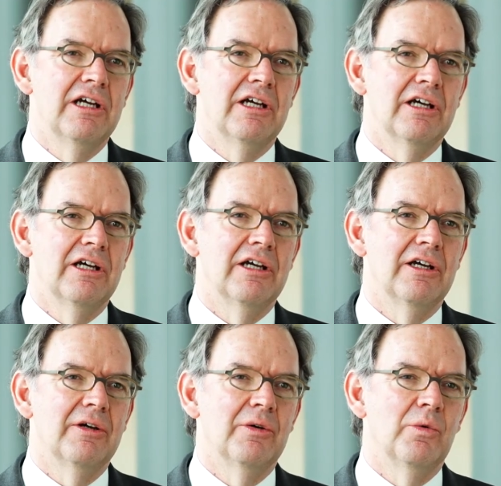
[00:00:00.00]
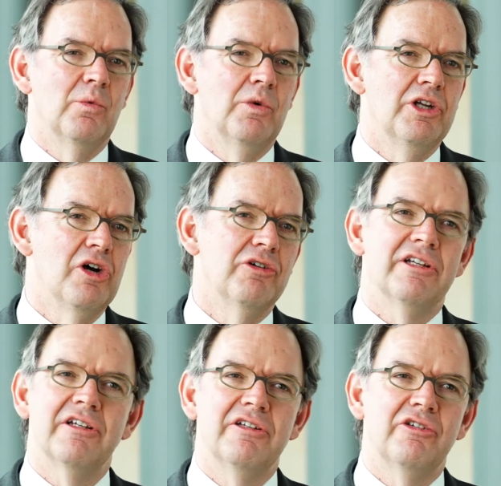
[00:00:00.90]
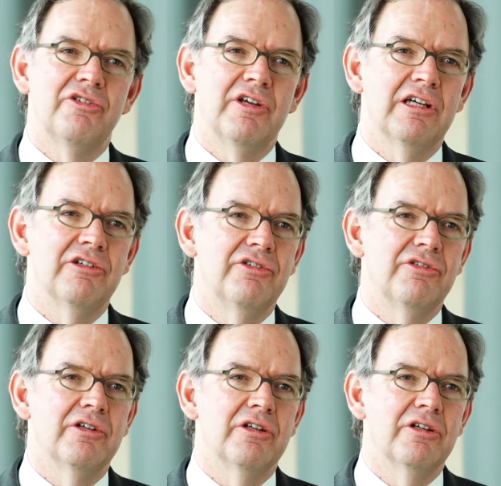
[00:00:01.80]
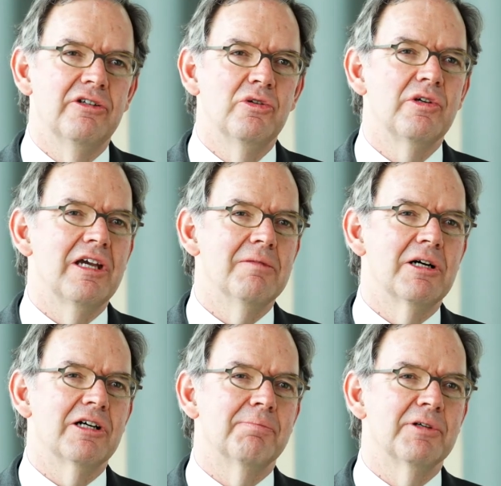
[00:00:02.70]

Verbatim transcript: Uh, we know that at this stage, uh, UK market